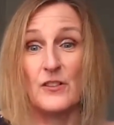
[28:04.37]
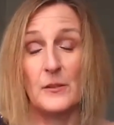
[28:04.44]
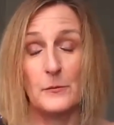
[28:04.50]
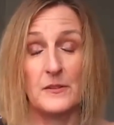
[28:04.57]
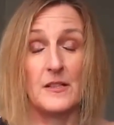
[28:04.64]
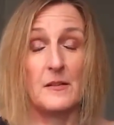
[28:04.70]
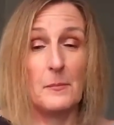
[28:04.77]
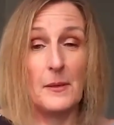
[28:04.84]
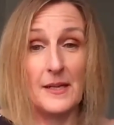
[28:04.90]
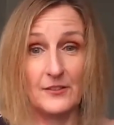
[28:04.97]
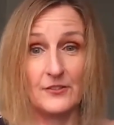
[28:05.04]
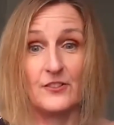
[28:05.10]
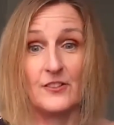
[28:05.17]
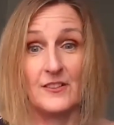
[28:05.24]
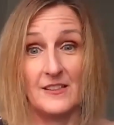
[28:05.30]
I would say
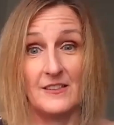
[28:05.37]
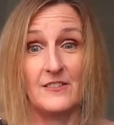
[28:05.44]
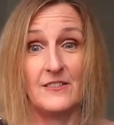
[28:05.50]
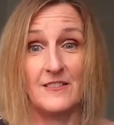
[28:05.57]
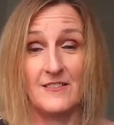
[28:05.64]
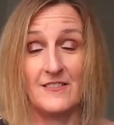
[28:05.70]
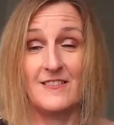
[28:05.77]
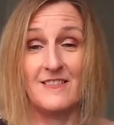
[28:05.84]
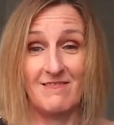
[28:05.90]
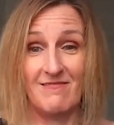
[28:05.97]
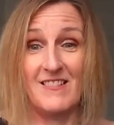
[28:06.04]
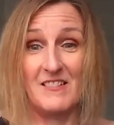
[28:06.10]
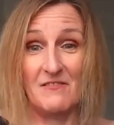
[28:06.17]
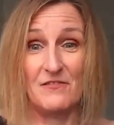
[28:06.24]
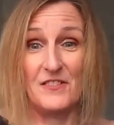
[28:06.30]
passion
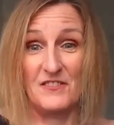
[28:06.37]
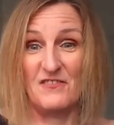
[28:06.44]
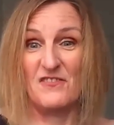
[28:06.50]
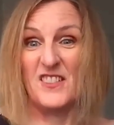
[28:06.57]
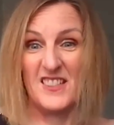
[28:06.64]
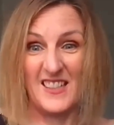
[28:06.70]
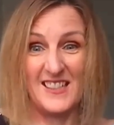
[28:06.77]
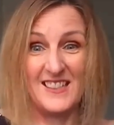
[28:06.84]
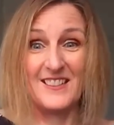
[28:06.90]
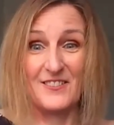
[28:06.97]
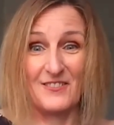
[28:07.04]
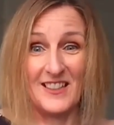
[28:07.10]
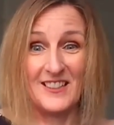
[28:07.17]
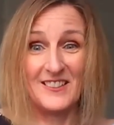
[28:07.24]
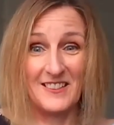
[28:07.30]
for
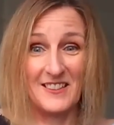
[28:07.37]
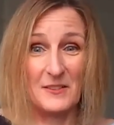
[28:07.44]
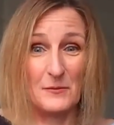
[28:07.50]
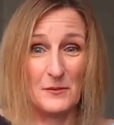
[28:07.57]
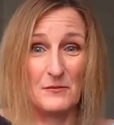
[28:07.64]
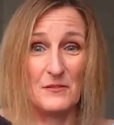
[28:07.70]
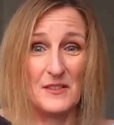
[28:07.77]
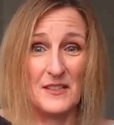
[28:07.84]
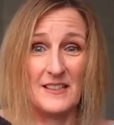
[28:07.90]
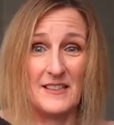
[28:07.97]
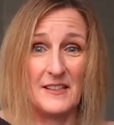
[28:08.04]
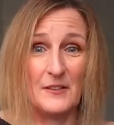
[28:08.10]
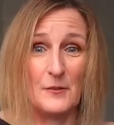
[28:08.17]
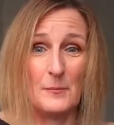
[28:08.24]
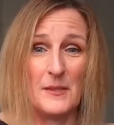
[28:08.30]
data actually would really help,